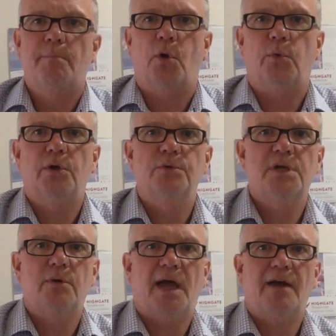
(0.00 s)
But we
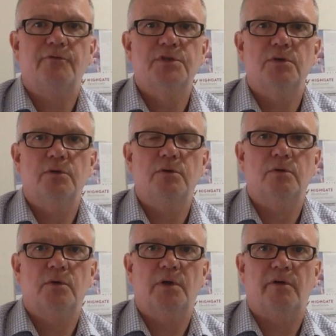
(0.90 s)
also have
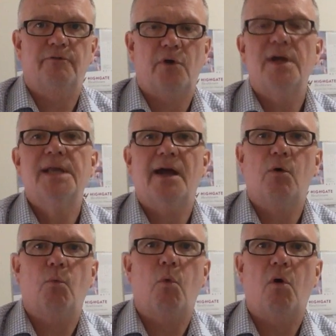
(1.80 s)
to find
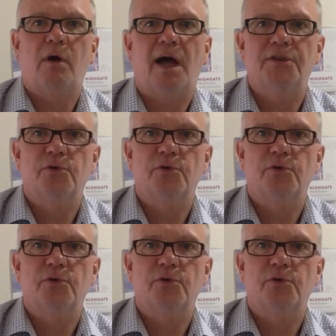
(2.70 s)
out what